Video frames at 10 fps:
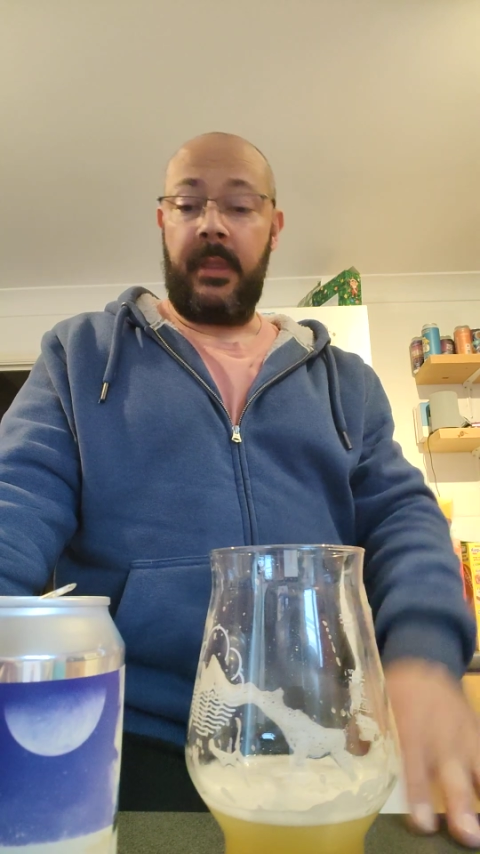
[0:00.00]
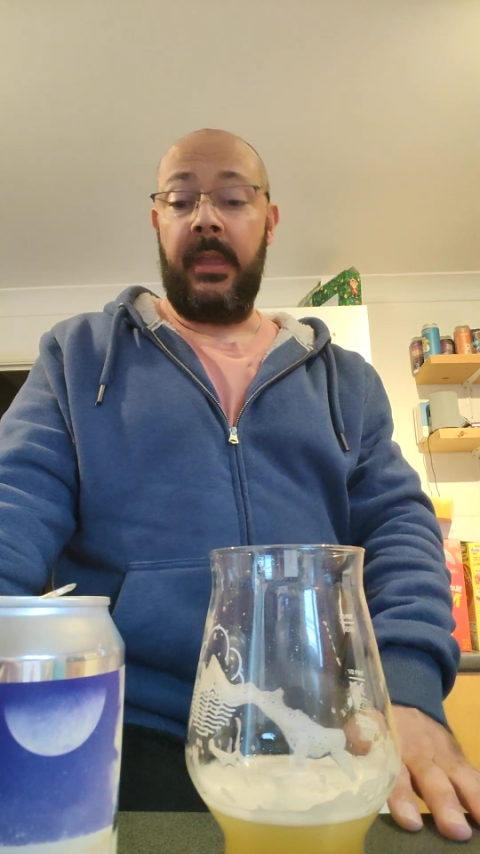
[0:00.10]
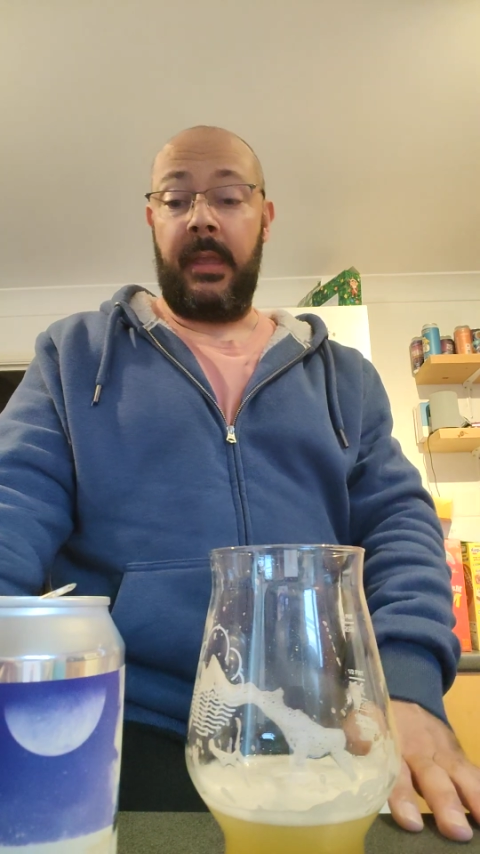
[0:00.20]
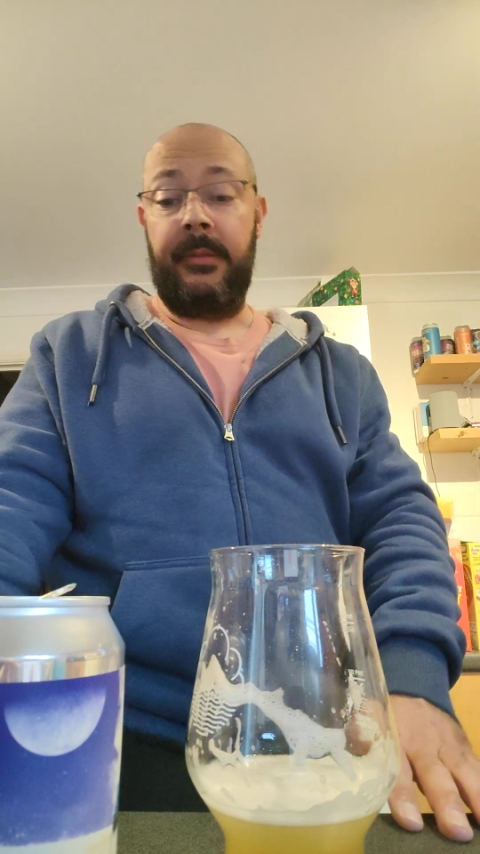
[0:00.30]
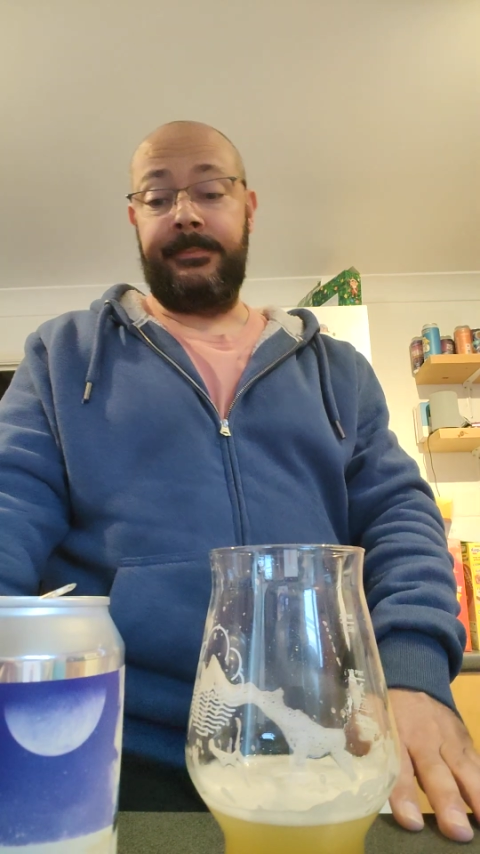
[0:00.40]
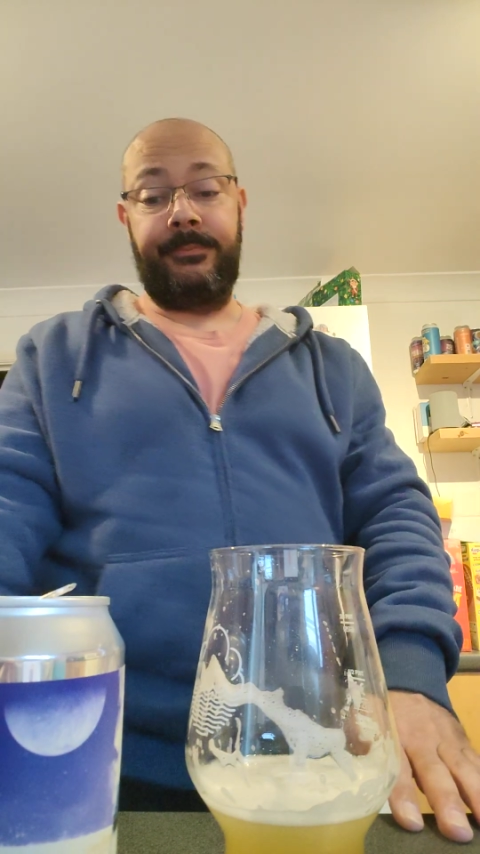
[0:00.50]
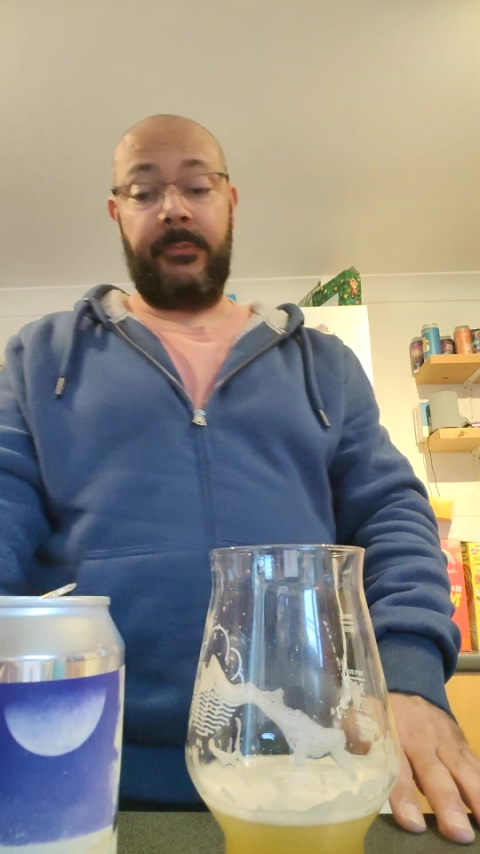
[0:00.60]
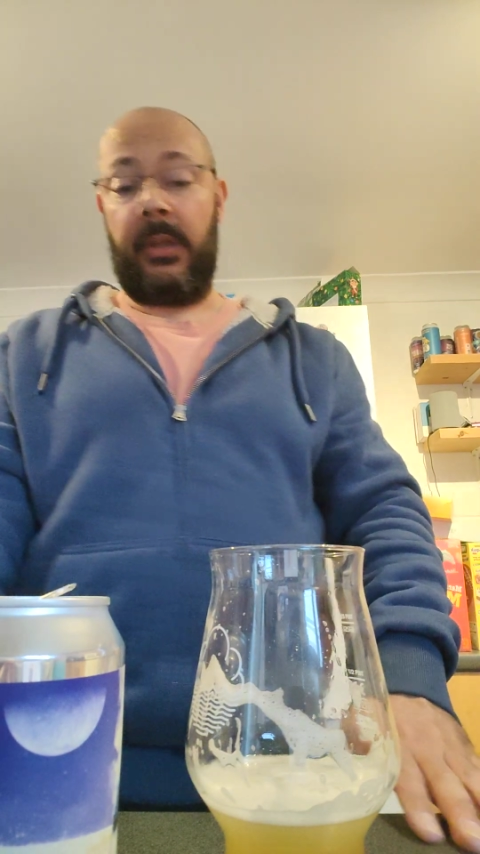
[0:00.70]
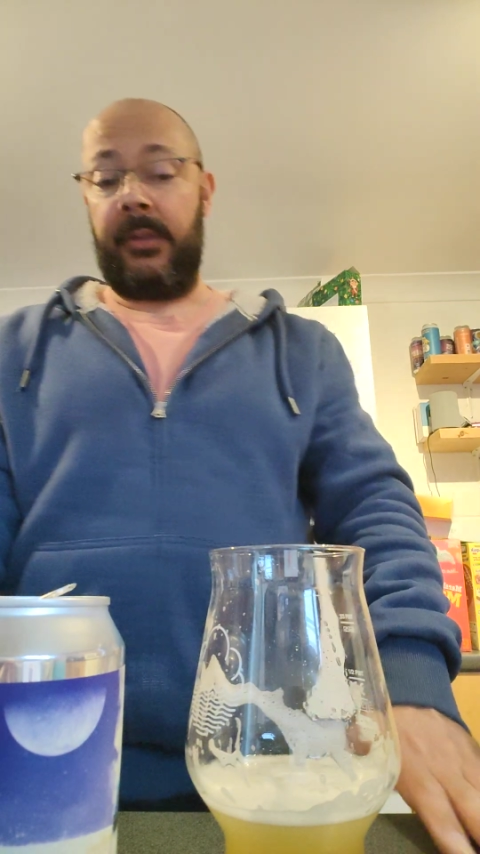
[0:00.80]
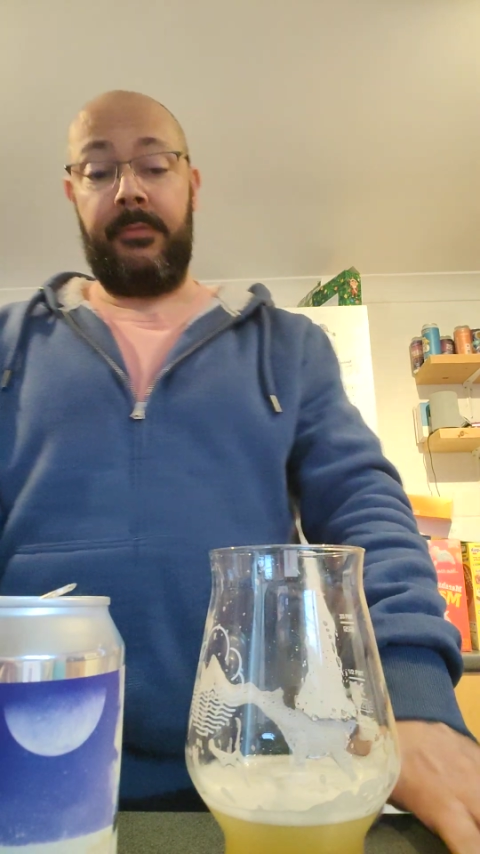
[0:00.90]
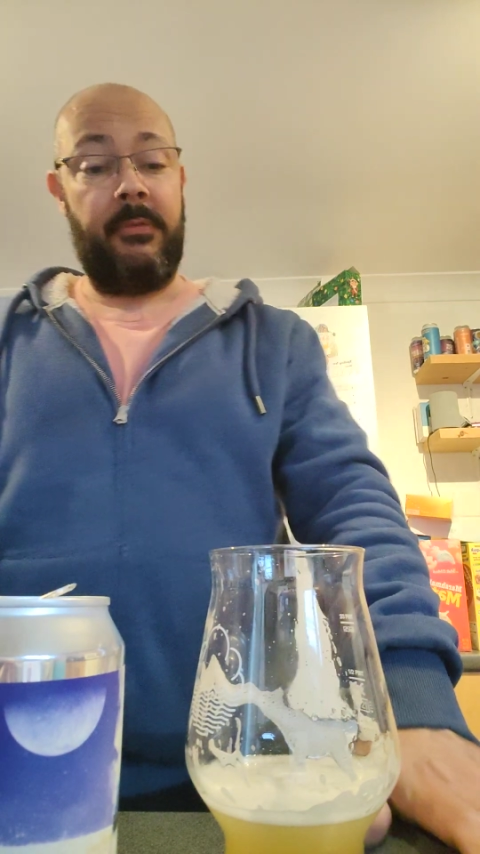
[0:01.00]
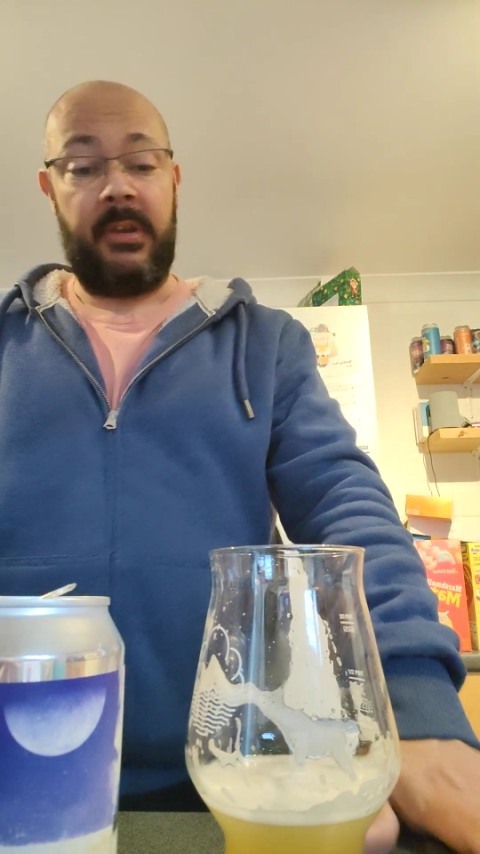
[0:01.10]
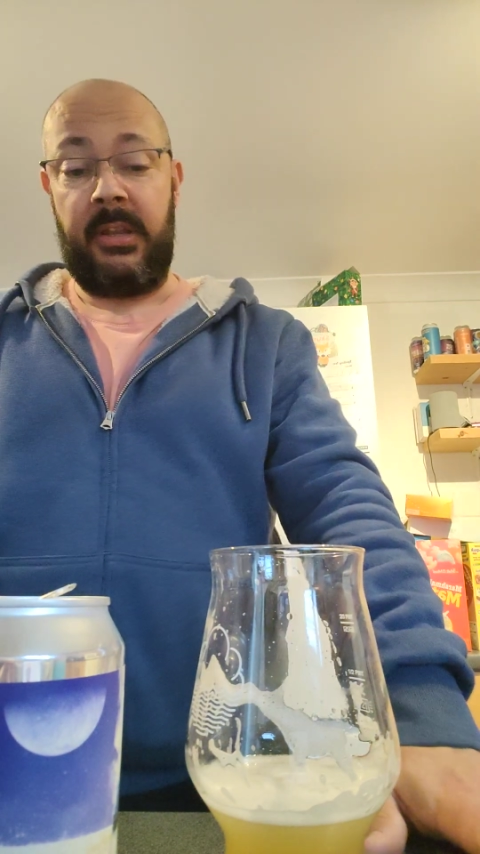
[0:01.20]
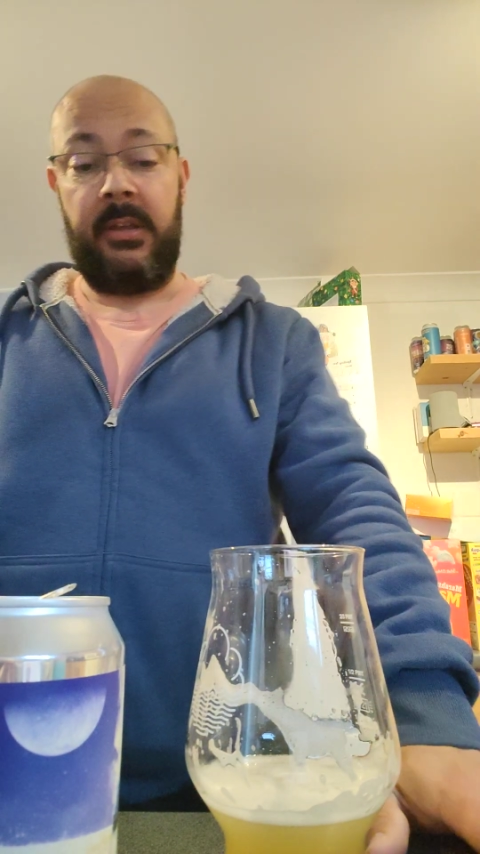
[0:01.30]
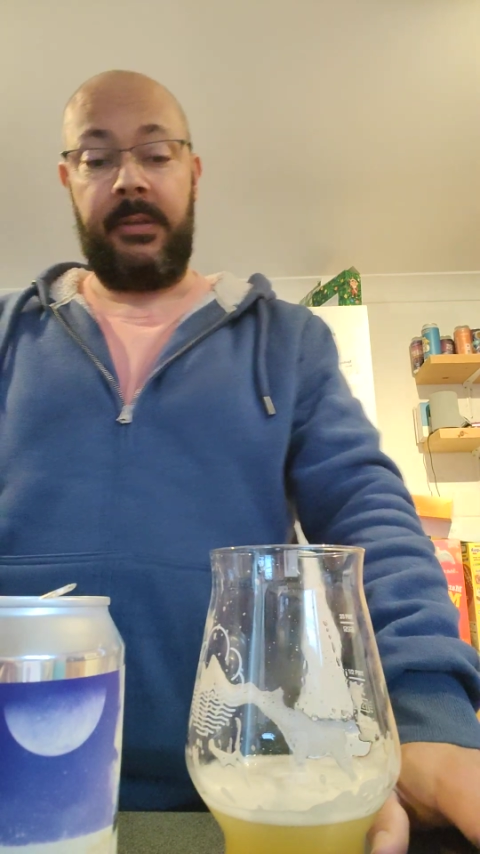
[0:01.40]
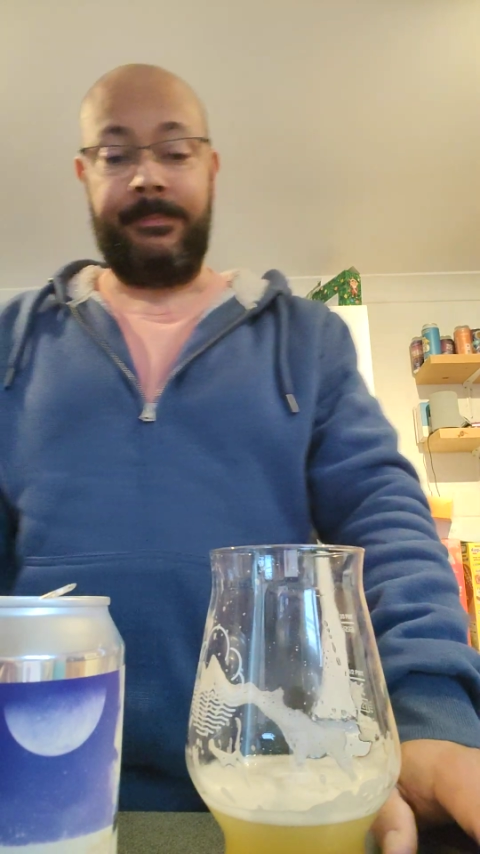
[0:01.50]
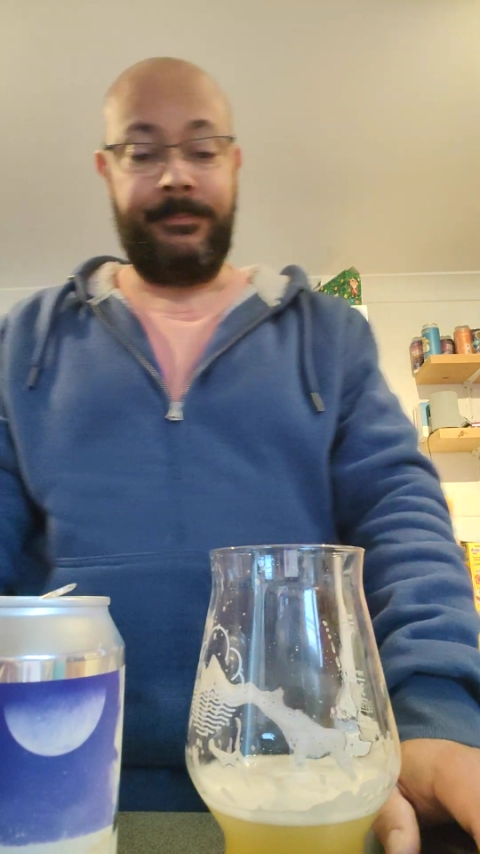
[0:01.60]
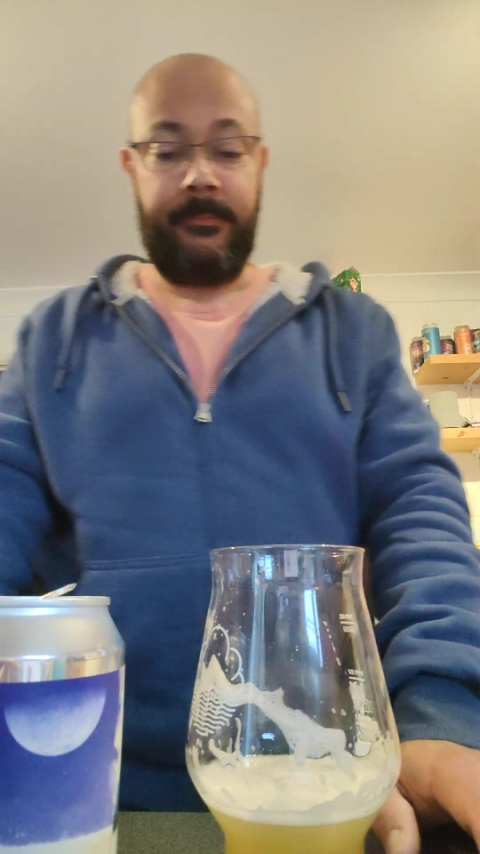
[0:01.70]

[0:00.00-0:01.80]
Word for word: Yeah, that's really good.